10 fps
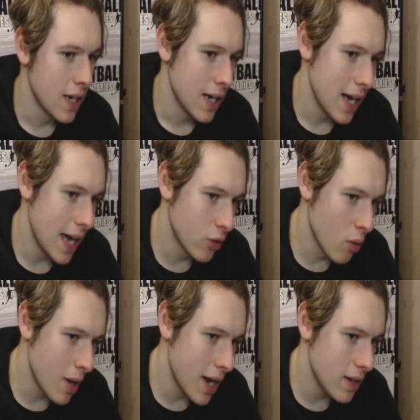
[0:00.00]
Header
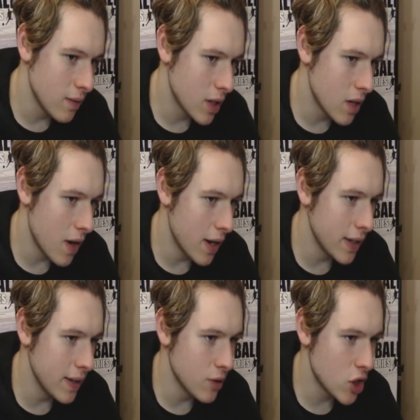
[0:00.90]
away.
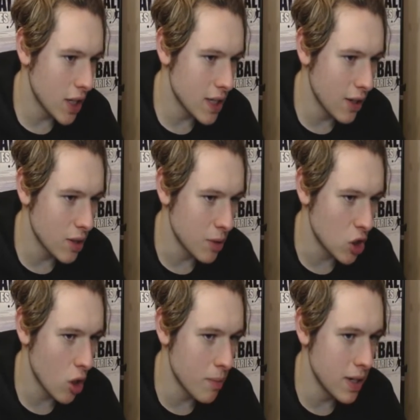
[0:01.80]
Cavani. Chest down to
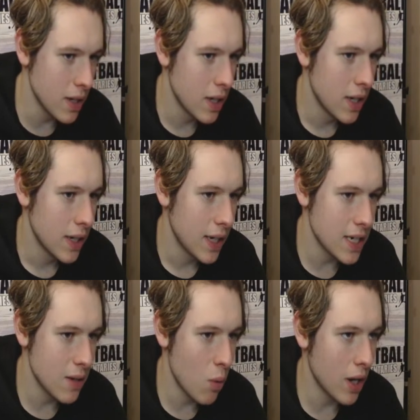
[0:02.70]
McTominay. Gets
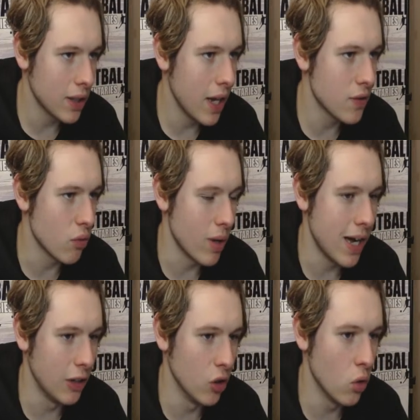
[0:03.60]
it wide left to
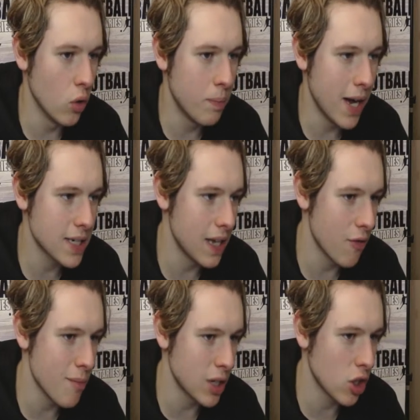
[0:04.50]
Ronaldo. Good pass that
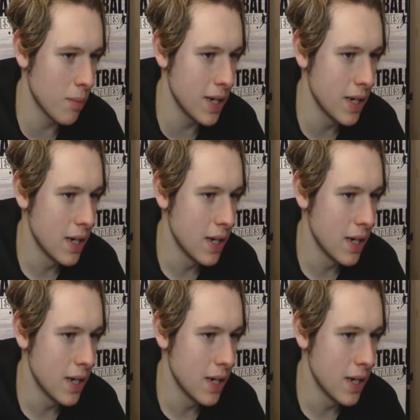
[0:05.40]
from McTominay.